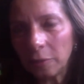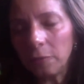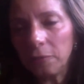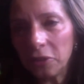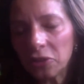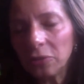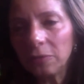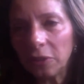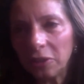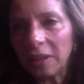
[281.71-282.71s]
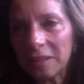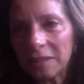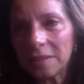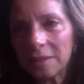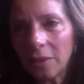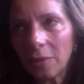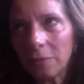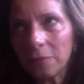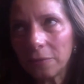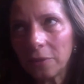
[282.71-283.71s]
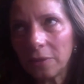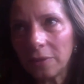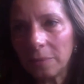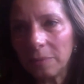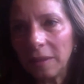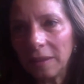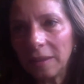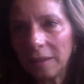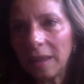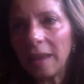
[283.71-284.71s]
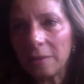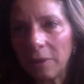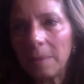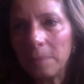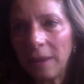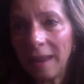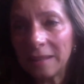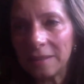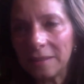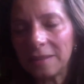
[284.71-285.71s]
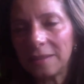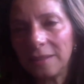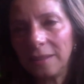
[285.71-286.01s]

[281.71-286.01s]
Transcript: official verdicts of gang rape cases